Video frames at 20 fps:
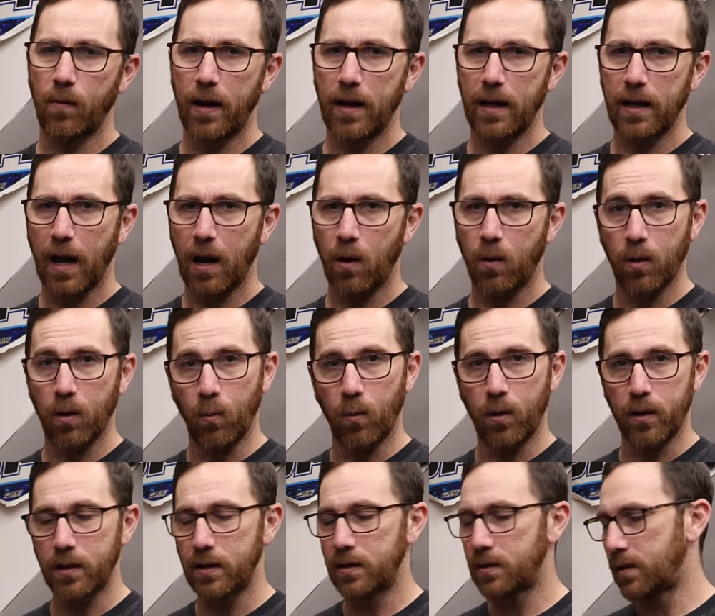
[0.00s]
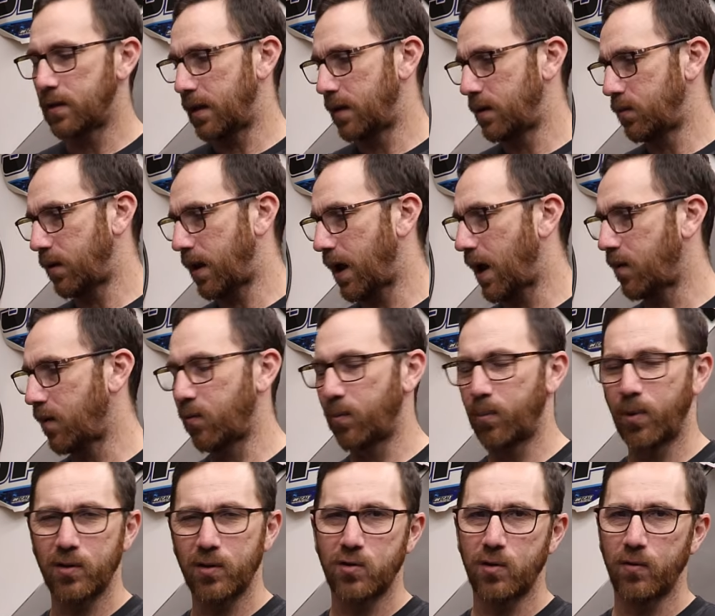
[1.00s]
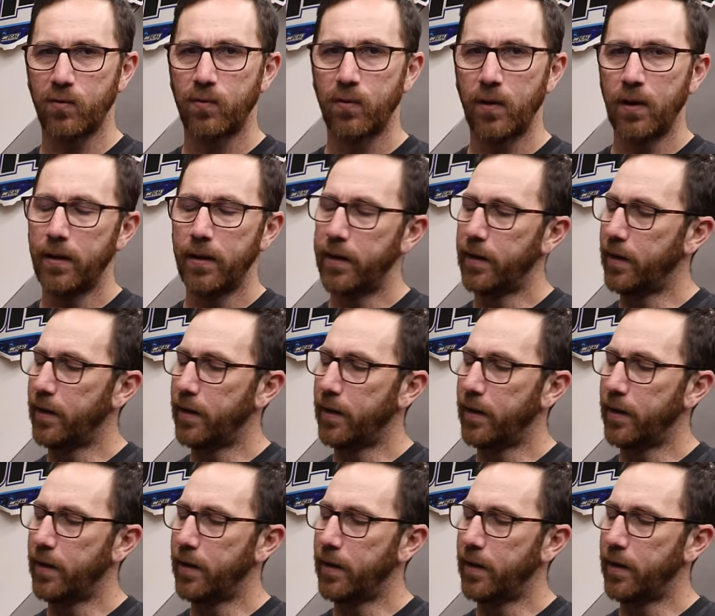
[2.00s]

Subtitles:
right how I wanted, and it would have a bunch of